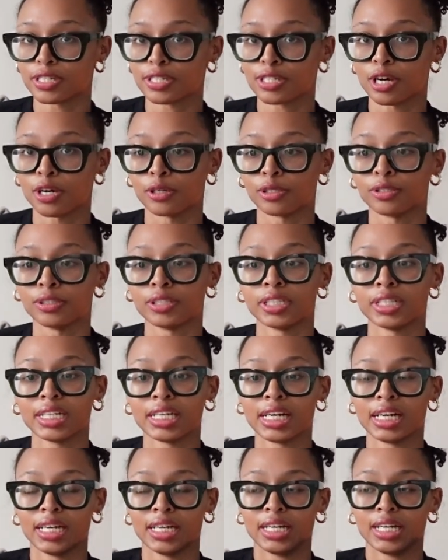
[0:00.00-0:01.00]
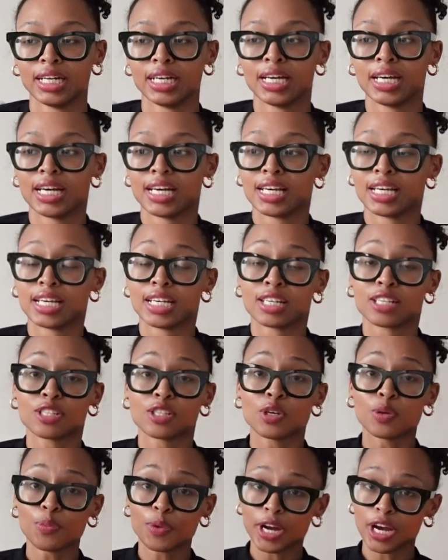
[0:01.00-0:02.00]
So
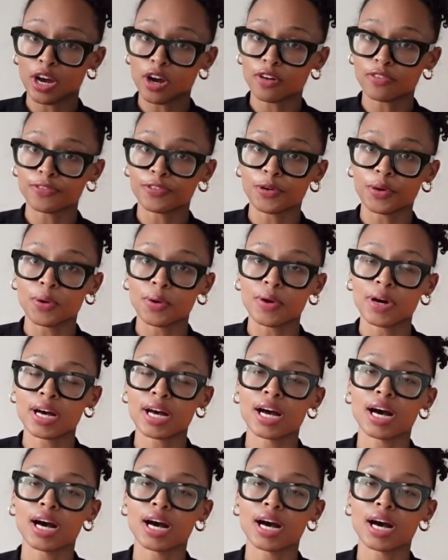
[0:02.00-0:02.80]
Super helpful.